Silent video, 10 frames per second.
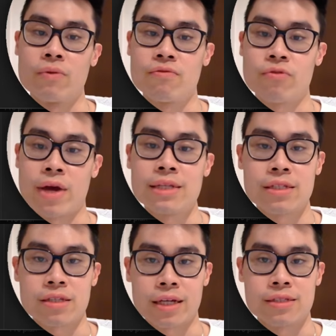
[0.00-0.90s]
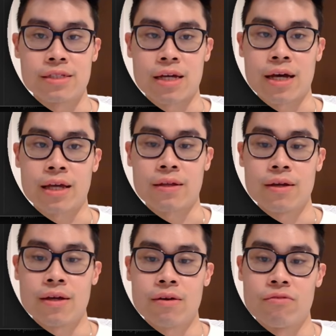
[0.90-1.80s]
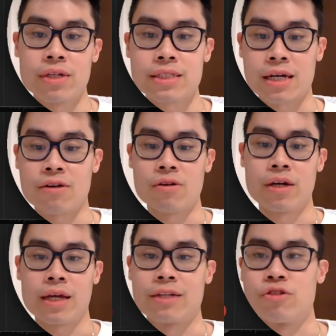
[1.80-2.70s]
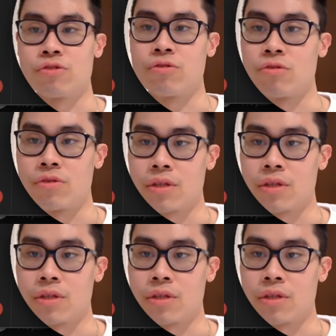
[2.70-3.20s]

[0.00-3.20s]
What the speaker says: we've created inside Retell into